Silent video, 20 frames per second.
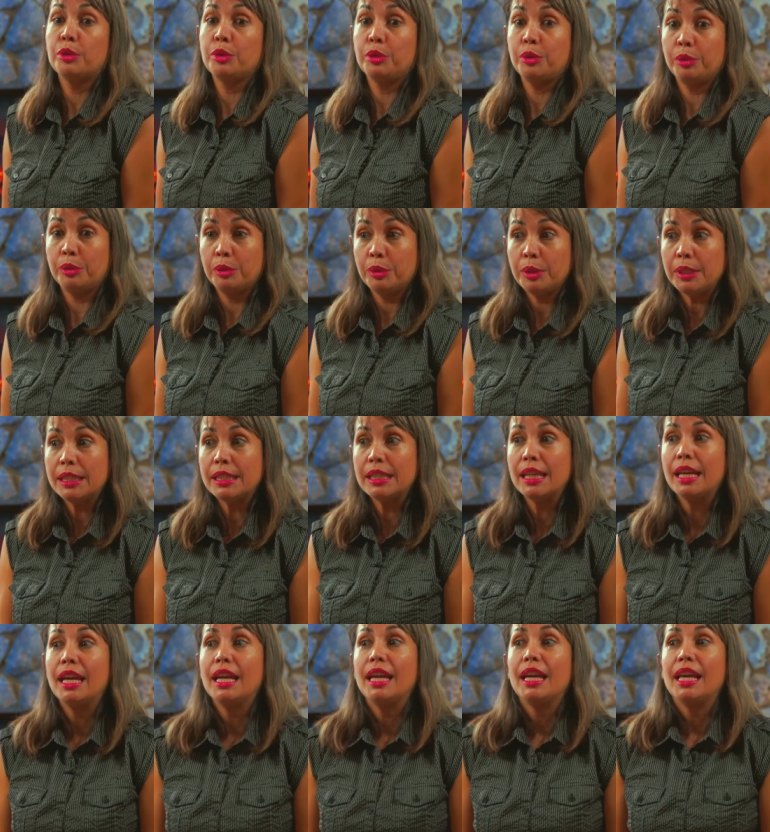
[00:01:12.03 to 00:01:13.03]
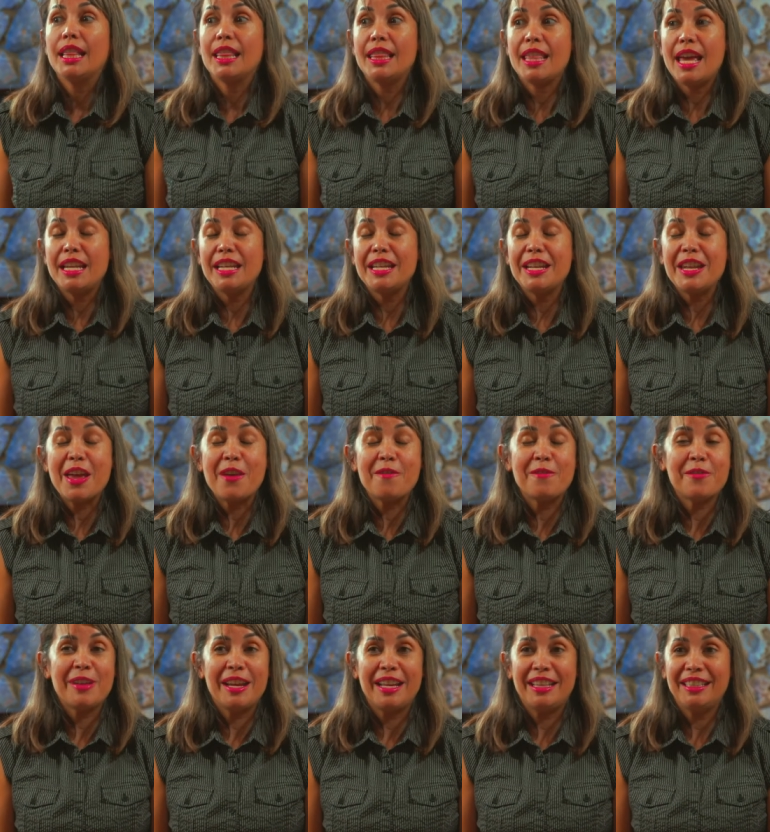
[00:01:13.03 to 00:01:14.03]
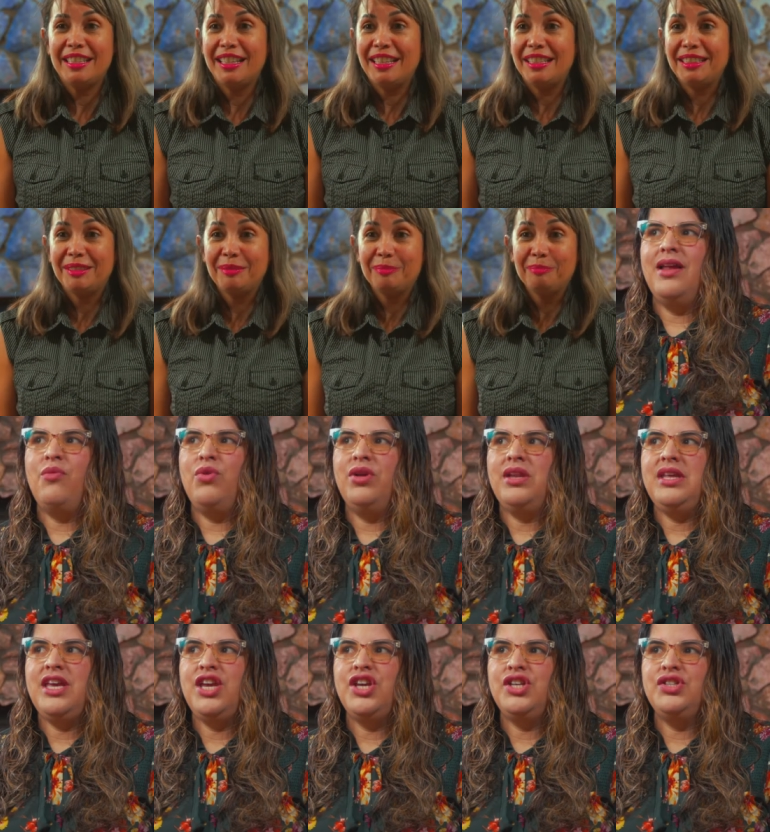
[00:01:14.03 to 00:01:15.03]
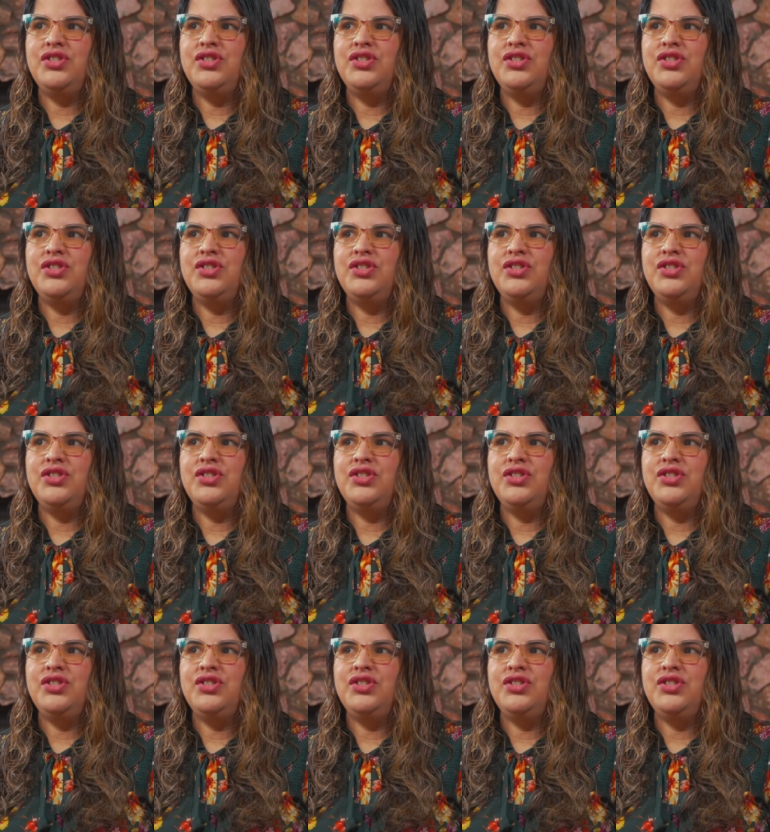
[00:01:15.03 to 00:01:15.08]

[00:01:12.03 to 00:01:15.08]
twos that it never ended. When he